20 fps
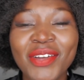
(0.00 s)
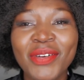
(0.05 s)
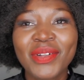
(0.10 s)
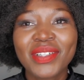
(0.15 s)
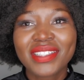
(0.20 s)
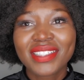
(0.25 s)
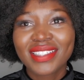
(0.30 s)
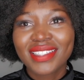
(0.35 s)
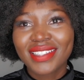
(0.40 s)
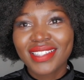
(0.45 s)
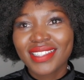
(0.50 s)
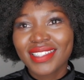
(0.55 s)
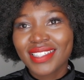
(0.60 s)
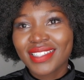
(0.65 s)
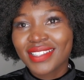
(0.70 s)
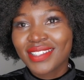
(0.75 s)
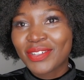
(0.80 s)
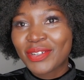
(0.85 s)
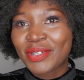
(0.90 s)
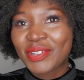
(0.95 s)
girls, this is
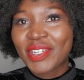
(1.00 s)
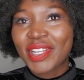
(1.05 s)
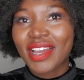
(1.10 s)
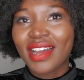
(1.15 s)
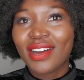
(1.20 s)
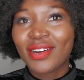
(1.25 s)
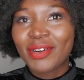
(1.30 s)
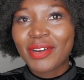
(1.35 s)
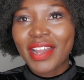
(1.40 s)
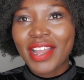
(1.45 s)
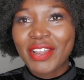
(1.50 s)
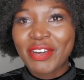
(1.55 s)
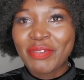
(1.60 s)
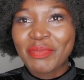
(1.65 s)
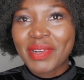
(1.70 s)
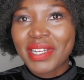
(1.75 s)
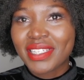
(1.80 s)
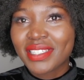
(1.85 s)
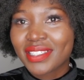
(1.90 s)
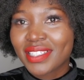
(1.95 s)
not how I
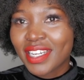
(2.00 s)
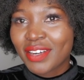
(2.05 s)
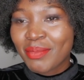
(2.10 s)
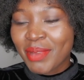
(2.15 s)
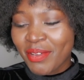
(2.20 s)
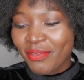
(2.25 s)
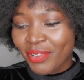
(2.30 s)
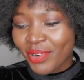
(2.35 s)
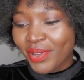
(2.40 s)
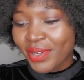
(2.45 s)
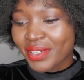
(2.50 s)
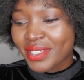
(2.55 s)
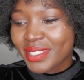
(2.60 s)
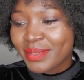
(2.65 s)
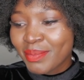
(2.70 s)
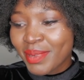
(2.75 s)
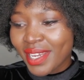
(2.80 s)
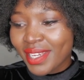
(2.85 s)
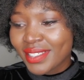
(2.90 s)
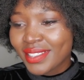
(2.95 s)
normally start my vlogs,
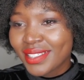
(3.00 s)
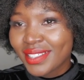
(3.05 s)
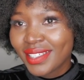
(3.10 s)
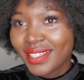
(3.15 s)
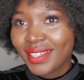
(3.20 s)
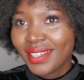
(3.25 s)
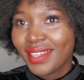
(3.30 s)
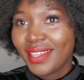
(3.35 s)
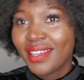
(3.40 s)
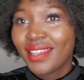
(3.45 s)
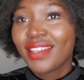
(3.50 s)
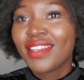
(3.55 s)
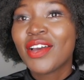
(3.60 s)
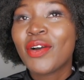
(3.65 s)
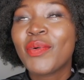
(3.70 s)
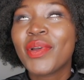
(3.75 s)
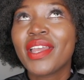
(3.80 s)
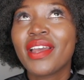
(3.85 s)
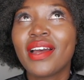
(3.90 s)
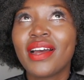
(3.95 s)
but here
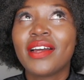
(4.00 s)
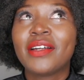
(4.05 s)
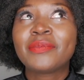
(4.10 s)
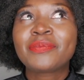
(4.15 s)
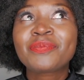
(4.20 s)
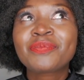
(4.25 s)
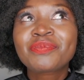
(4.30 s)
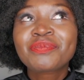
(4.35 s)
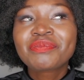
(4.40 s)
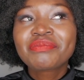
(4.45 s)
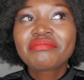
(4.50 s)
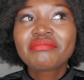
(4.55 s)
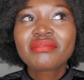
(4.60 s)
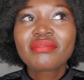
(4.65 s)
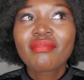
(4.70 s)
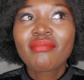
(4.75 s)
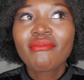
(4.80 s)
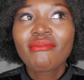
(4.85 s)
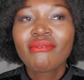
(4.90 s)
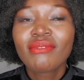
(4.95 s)
we are
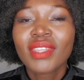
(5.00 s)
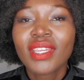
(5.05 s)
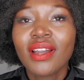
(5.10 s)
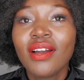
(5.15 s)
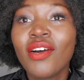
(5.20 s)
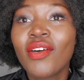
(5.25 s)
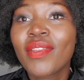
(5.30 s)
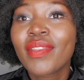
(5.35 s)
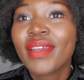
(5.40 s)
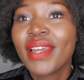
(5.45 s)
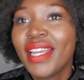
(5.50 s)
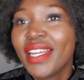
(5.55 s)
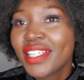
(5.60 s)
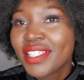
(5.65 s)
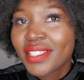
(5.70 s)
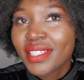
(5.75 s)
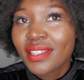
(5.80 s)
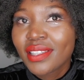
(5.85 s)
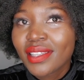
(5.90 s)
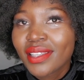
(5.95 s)
on the
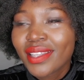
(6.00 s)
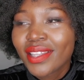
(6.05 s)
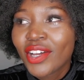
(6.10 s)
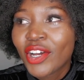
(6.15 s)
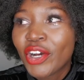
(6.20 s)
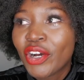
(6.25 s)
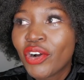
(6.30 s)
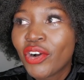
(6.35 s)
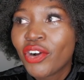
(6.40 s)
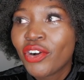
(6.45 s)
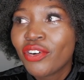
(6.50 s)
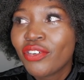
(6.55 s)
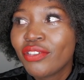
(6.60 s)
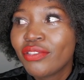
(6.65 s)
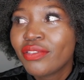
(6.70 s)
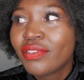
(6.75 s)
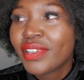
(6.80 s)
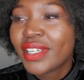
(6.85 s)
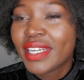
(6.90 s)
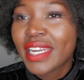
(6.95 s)
18th
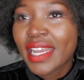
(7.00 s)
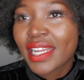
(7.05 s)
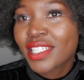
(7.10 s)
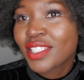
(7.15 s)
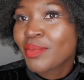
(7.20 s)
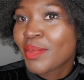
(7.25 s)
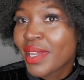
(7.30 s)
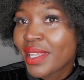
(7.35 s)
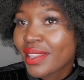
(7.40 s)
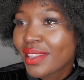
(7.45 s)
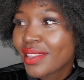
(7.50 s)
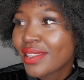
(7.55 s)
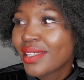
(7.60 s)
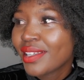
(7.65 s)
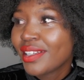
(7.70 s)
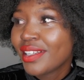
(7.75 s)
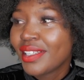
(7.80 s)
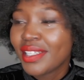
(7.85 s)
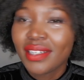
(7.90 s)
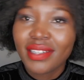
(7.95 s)
of next month
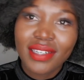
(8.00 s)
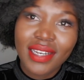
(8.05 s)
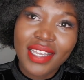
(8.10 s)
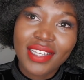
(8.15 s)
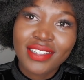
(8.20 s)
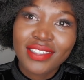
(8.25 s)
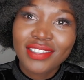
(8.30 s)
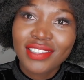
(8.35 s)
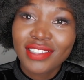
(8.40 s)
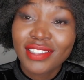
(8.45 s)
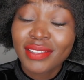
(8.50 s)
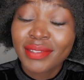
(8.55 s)
in like